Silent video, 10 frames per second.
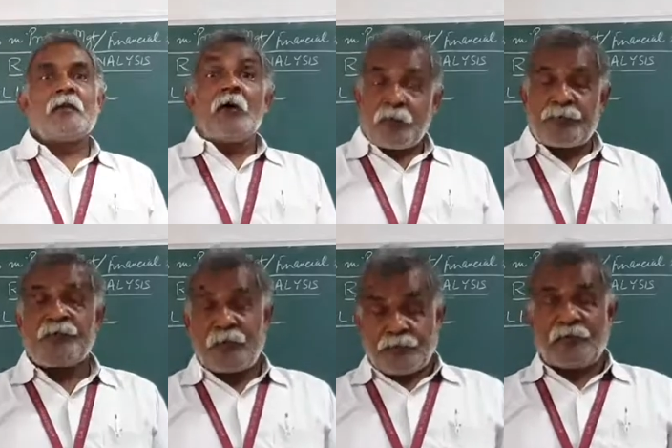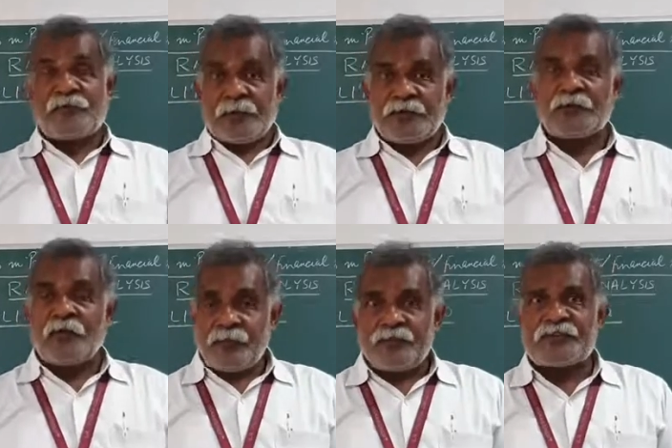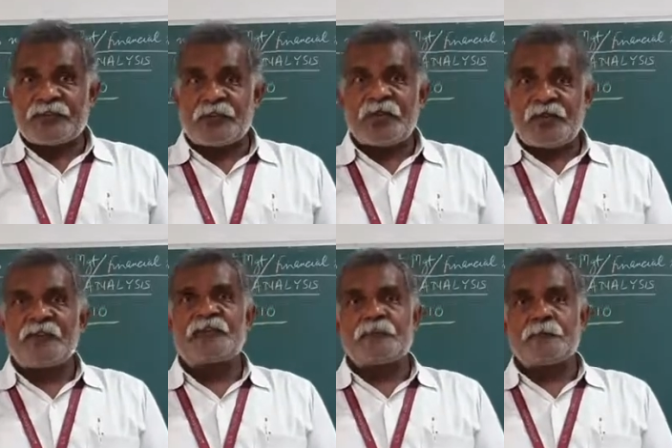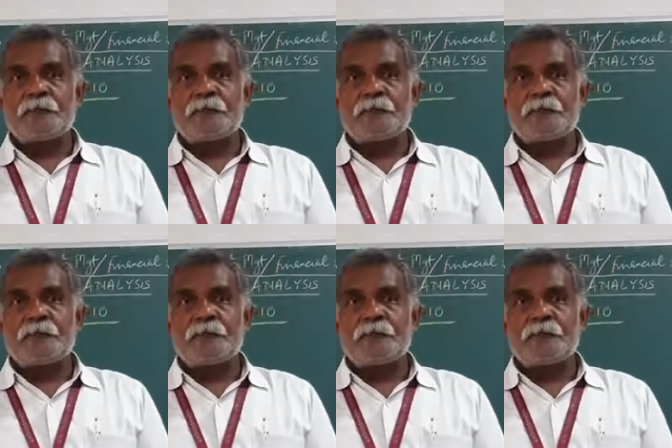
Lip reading: of the profitability of a business organization.